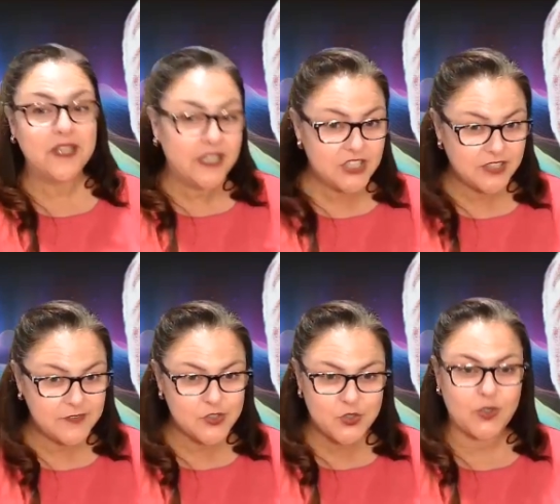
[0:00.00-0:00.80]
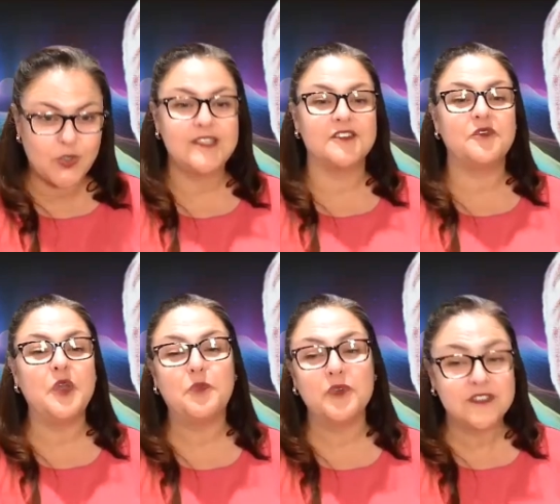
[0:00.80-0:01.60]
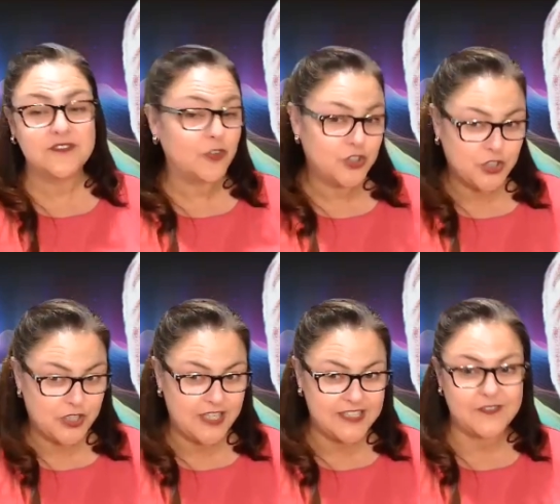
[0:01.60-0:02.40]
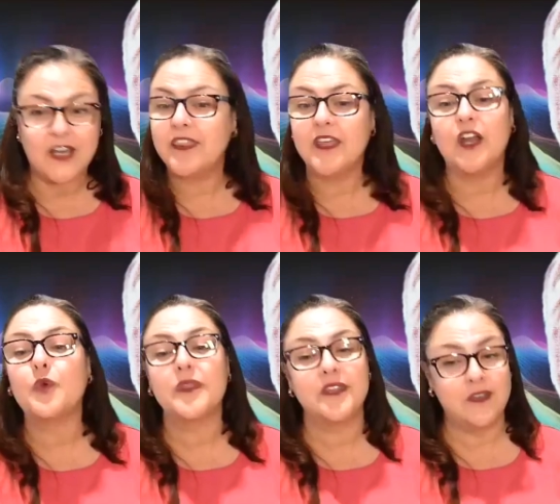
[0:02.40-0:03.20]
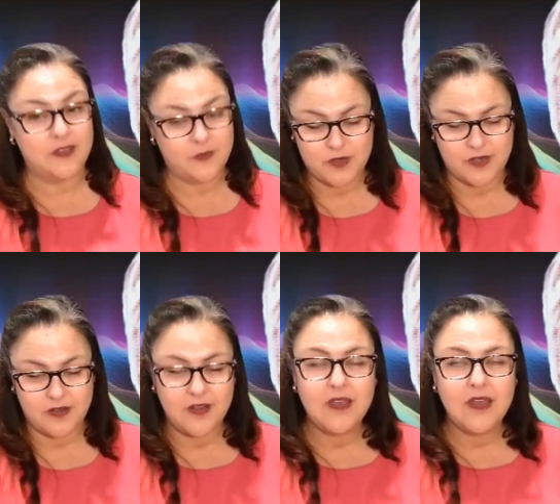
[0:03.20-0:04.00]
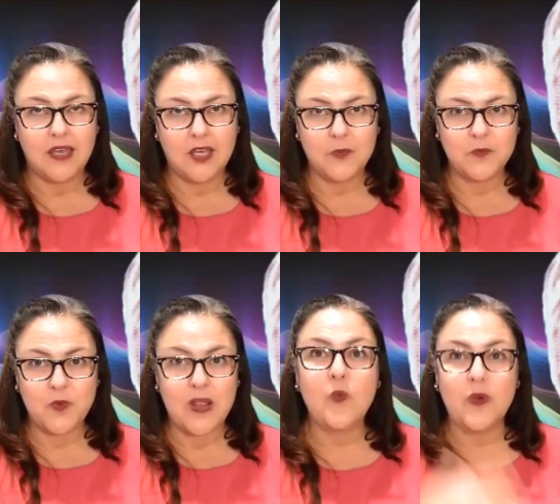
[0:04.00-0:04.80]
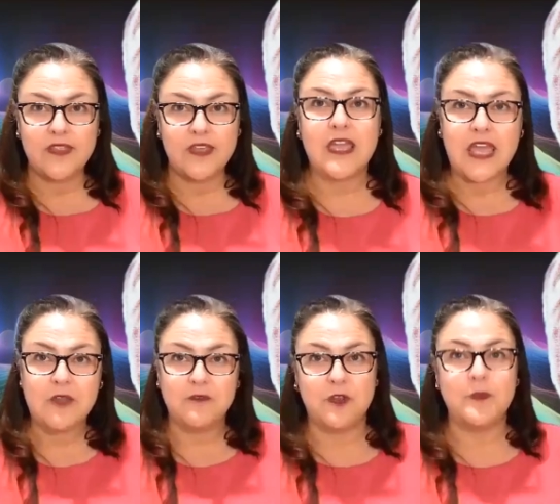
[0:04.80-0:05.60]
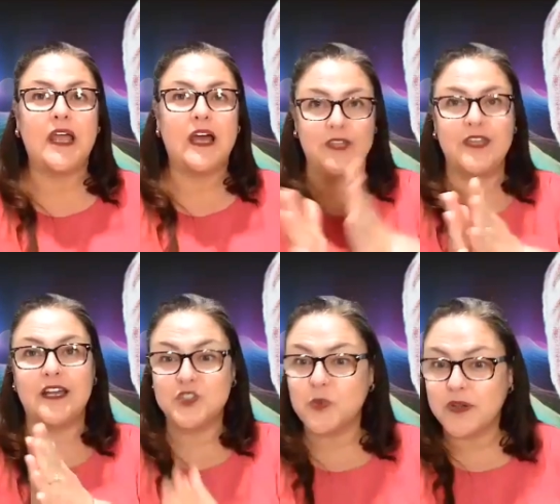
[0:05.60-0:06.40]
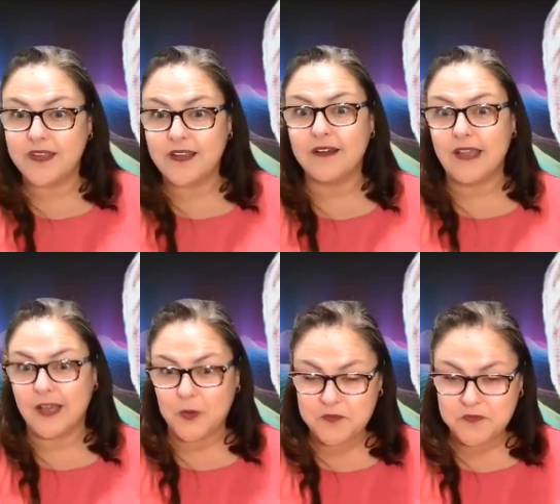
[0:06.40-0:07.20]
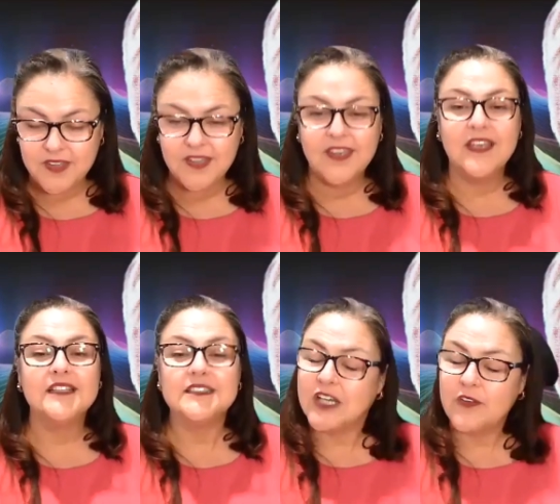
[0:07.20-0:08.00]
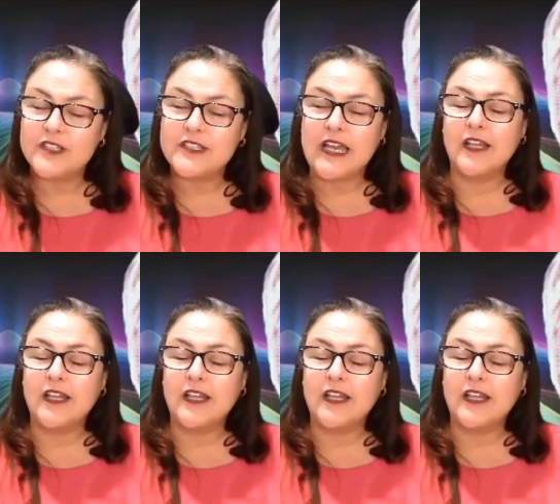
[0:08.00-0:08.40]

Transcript: a compilation of stories of people's journeys of how they are um, where they came from and how they got to where they are now. So the